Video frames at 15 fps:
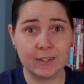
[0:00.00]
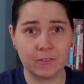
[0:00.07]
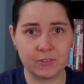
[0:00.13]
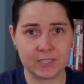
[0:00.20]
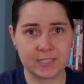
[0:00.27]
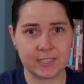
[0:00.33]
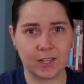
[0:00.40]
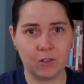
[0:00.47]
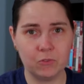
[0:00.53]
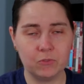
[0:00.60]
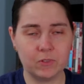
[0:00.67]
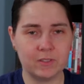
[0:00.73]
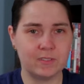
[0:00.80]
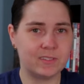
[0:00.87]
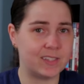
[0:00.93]
and of
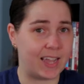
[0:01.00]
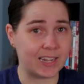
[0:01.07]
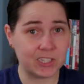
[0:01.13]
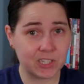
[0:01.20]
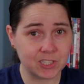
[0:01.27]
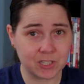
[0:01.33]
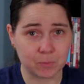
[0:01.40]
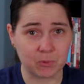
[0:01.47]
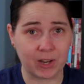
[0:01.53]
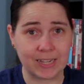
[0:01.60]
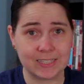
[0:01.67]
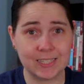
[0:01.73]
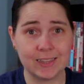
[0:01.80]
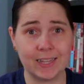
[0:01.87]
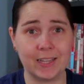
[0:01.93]
itself, is actually
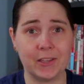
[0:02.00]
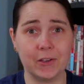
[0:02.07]
surprisingly